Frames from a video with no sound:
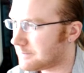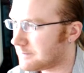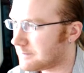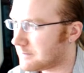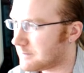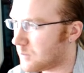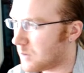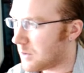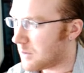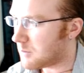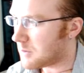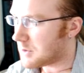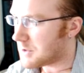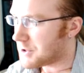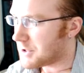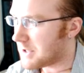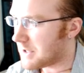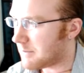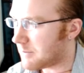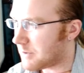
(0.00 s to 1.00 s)
One more
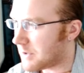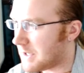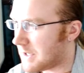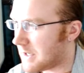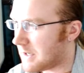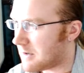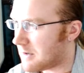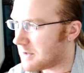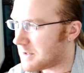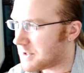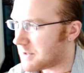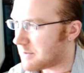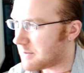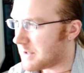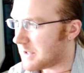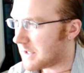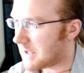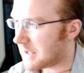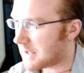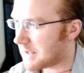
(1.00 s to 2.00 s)
jump right here and he should be
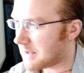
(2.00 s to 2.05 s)
connected,